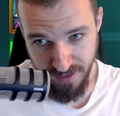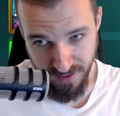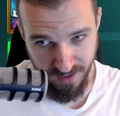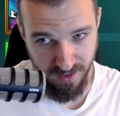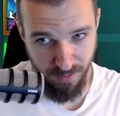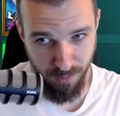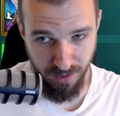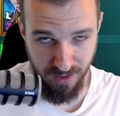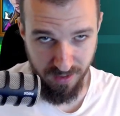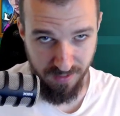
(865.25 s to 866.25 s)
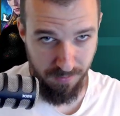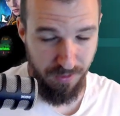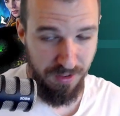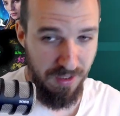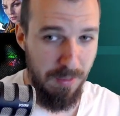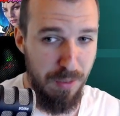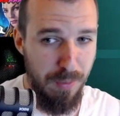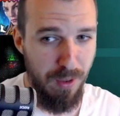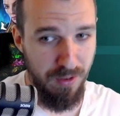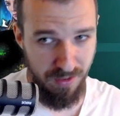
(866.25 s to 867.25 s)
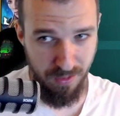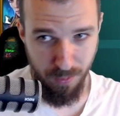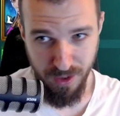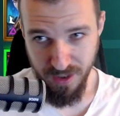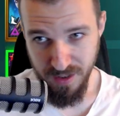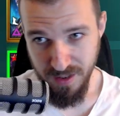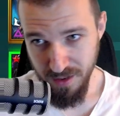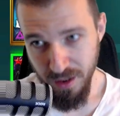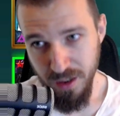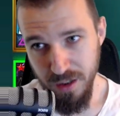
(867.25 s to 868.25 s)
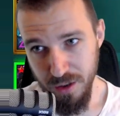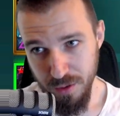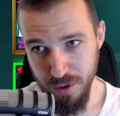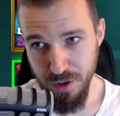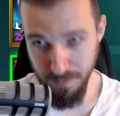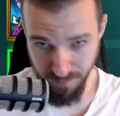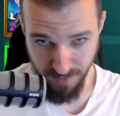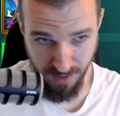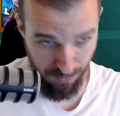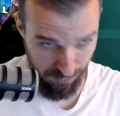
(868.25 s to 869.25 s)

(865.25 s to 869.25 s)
and I will get some crit damage bonus, which is huge. Now